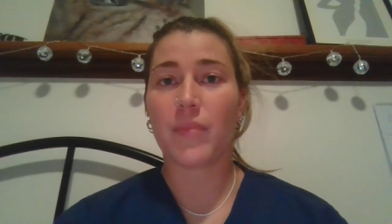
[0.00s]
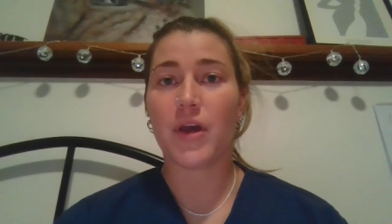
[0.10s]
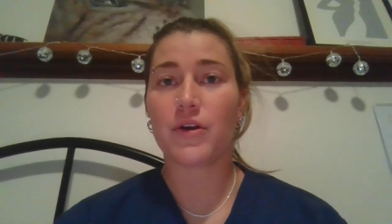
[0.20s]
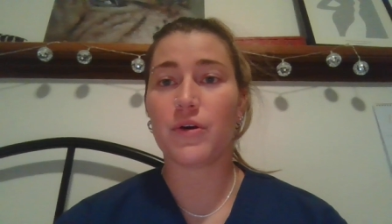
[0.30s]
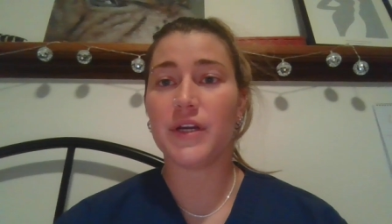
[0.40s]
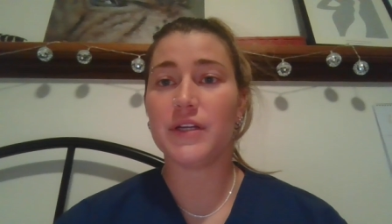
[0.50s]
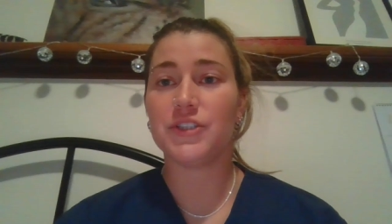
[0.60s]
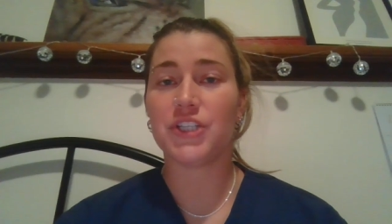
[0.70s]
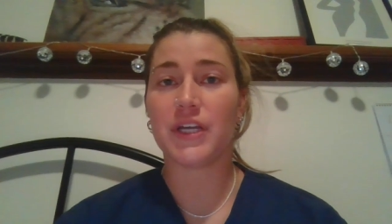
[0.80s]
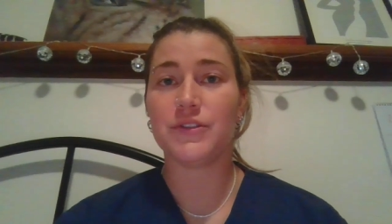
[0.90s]
According to
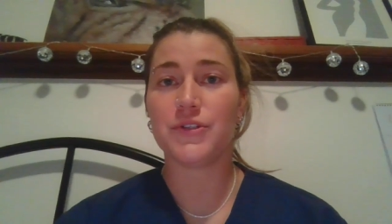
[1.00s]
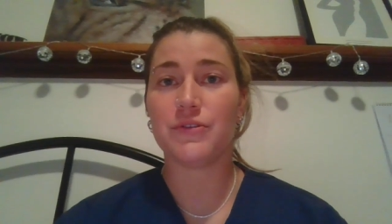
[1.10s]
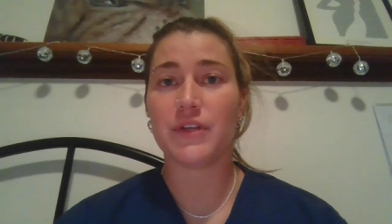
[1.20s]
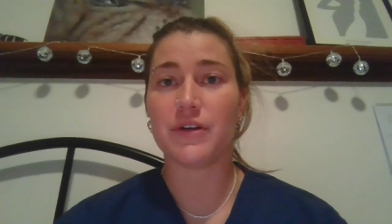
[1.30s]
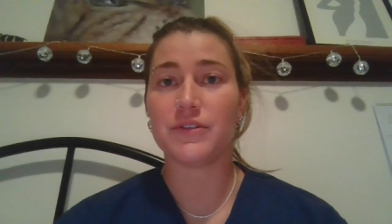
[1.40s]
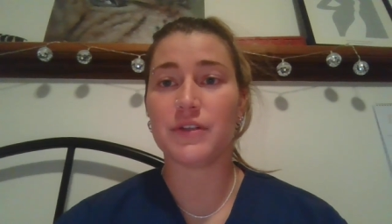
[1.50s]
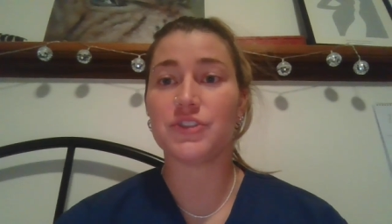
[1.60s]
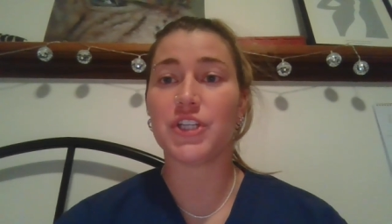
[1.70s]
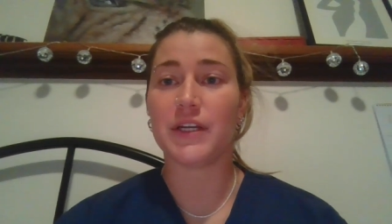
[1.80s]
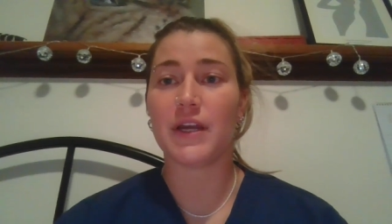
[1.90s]
Chen
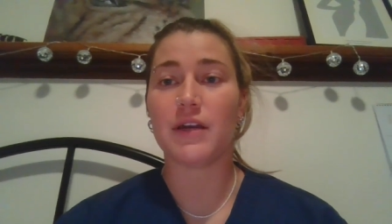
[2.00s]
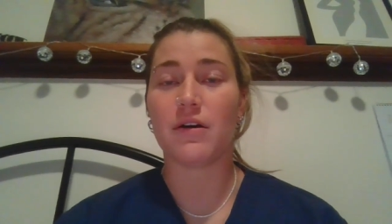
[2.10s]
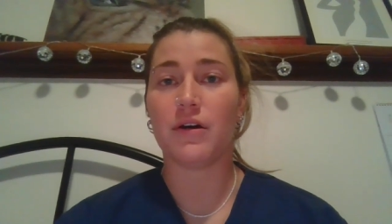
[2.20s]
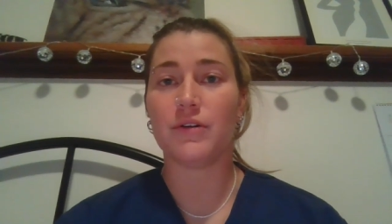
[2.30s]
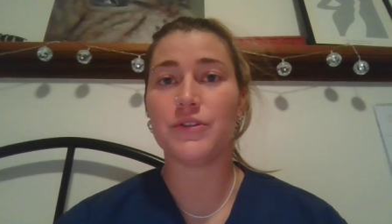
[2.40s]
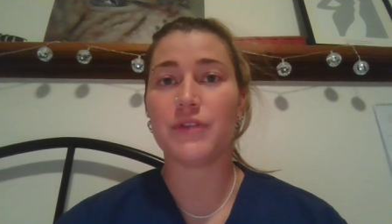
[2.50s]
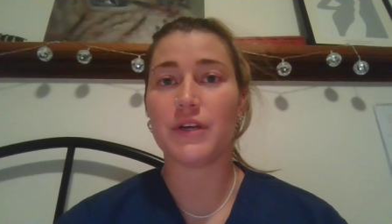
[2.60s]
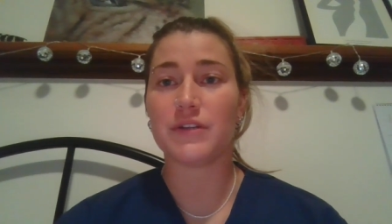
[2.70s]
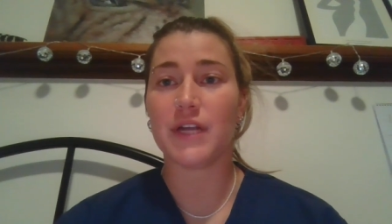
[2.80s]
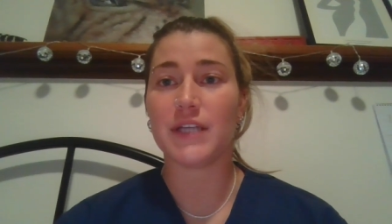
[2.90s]
et al.
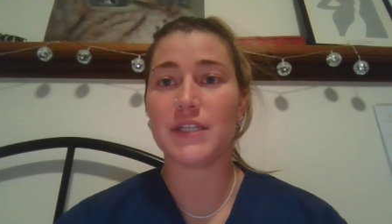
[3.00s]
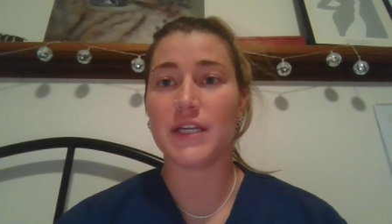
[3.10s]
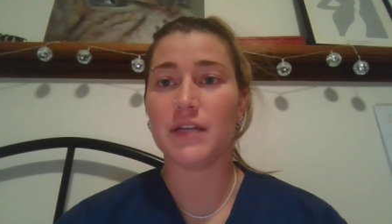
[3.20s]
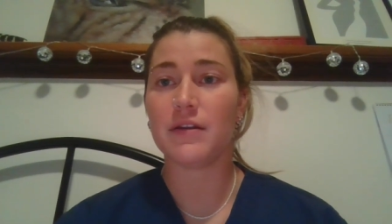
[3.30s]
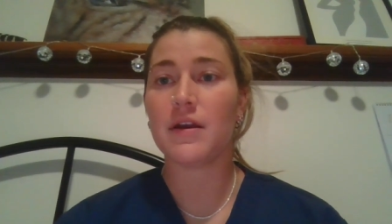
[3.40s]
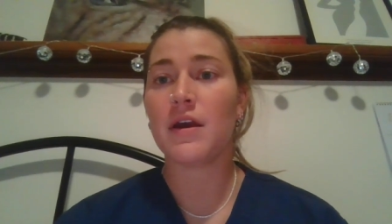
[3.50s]
2019,